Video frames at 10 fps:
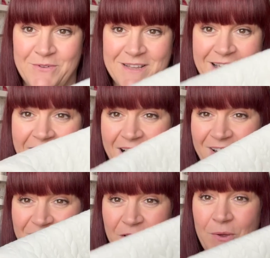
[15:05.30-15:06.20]
like, I
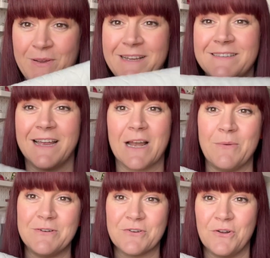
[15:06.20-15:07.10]
know exactly
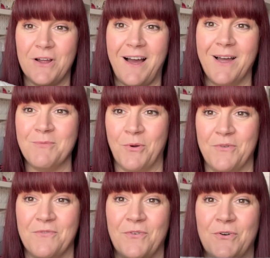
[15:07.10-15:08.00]
which colour I'm
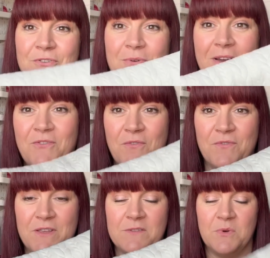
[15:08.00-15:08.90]
going for, so I've gone for
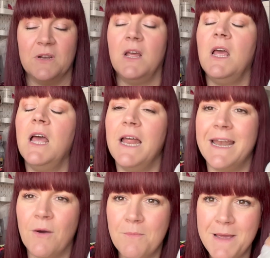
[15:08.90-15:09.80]
this one.
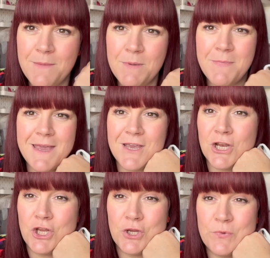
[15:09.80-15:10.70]
Now, I may be making a
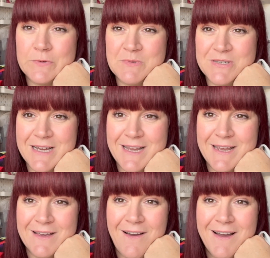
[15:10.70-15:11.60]
huge
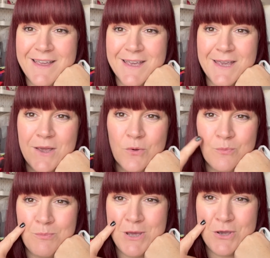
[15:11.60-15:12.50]
mistake, i.e.
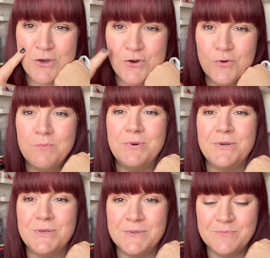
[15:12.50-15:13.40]
make up
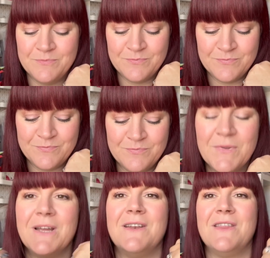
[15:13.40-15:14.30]

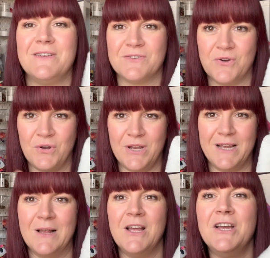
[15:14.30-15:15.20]
and this
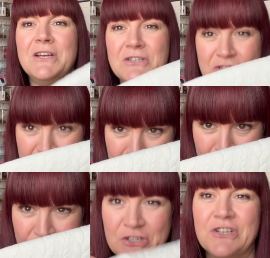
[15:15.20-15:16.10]
colour,
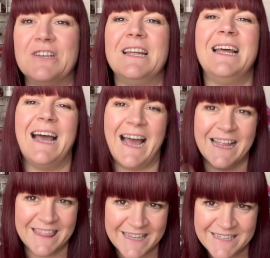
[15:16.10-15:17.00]
children
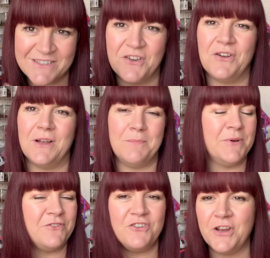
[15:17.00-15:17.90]
and this colour.
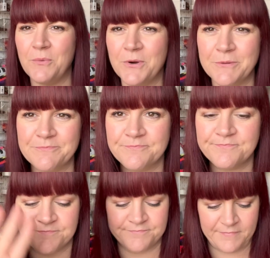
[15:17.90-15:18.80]
But do you know what?
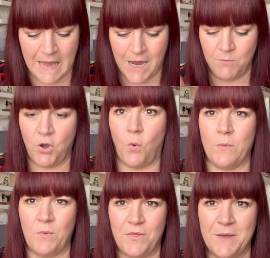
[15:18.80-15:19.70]
I'm going
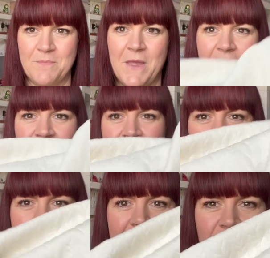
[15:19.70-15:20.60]
with it. So I have